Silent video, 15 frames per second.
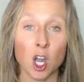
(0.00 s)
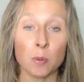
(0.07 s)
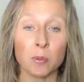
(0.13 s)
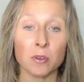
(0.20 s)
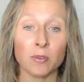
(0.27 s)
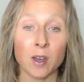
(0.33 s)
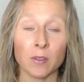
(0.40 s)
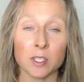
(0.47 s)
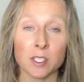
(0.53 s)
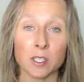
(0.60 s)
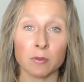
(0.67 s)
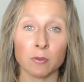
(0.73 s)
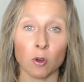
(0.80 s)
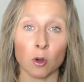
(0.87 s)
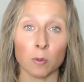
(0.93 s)
I hope you found this
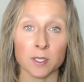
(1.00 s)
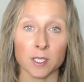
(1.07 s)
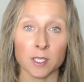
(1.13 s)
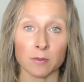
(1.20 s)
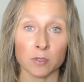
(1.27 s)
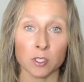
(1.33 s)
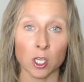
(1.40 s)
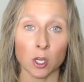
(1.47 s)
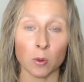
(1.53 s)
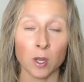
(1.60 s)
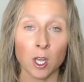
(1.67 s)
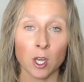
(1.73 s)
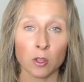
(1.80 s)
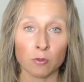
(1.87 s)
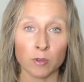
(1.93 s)
informative. So
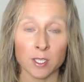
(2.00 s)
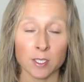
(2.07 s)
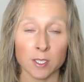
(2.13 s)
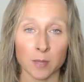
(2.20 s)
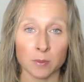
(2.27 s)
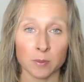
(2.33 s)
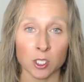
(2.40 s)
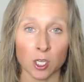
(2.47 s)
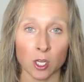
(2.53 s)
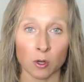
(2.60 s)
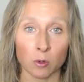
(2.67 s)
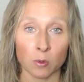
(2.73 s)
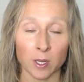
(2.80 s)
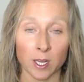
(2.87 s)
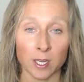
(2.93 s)
the reason I'm
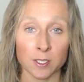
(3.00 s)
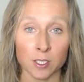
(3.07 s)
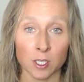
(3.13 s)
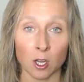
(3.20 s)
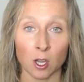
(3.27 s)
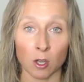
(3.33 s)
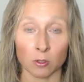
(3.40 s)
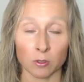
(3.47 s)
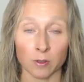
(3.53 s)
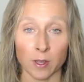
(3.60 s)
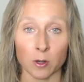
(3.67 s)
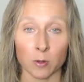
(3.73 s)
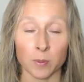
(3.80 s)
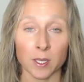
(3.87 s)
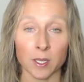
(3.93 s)
so into cold
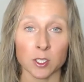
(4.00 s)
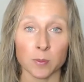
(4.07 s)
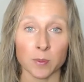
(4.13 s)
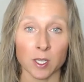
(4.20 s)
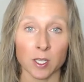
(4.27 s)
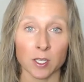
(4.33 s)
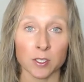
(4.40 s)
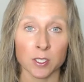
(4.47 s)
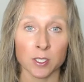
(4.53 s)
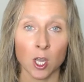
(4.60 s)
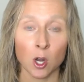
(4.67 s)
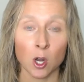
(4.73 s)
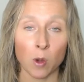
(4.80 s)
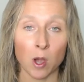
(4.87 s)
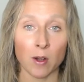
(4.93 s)
therapy is because
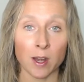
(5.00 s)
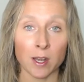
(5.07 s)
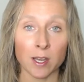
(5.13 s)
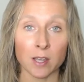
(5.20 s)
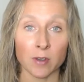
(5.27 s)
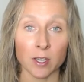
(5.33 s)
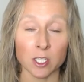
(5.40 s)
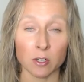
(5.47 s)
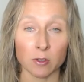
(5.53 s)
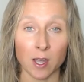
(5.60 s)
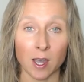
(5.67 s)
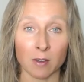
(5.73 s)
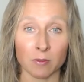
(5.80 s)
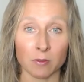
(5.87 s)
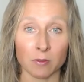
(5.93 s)
where I live, I don't
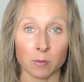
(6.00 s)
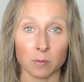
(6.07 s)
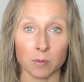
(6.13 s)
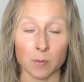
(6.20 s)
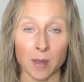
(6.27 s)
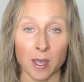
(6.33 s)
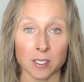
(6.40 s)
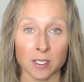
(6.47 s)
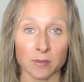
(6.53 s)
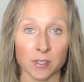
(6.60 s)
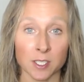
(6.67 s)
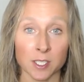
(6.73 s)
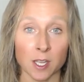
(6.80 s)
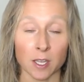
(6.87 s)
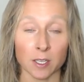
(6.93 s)
have the, the best of
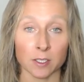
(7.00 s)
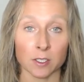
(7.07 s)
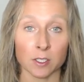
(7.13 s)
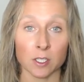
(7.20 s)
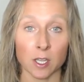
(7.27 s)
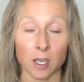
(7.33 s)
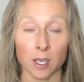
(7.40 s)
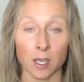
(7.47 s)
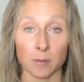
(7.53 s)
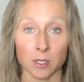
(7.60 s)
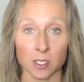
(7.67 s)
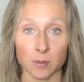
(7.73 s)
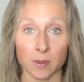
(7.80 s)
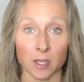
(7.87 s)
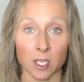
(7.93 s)
sun uh,
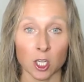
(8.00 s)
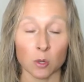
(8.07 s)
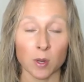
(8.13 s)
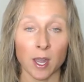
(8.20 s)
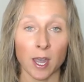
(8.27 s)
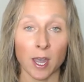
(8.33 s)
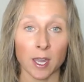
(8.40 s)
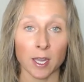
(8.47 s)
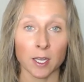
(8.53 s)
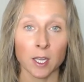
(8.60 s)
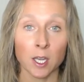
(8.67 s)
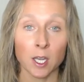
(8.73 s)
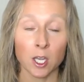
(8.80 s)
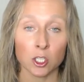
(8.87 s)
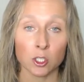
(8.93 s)
because I'm in the U K.
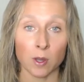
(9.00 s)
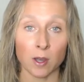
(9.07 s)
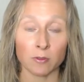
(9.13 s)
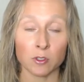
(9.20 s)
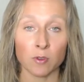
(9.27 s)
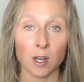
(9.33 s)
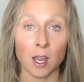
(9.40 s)
So I have to